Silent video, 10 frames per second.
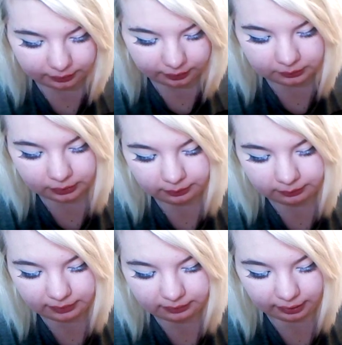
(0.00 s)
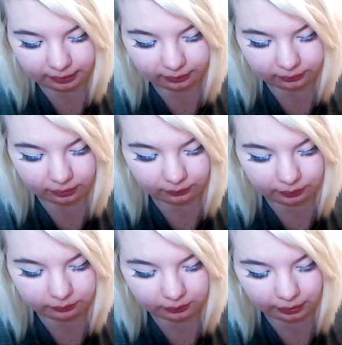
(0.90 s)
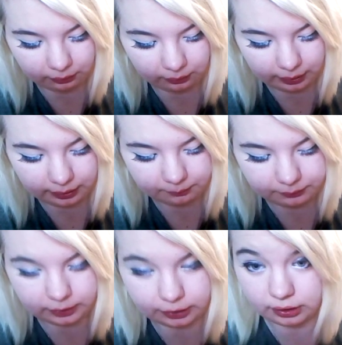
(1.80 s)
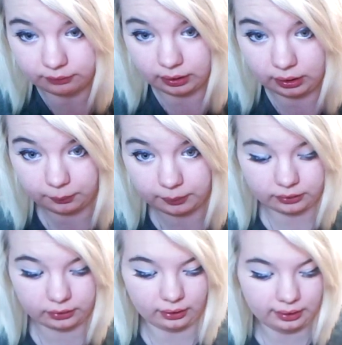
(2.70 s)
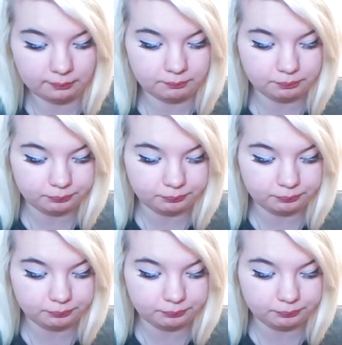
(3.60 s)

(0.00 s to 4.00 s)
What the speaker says: Sometimes if they don't go in right away, just give it a little bit of time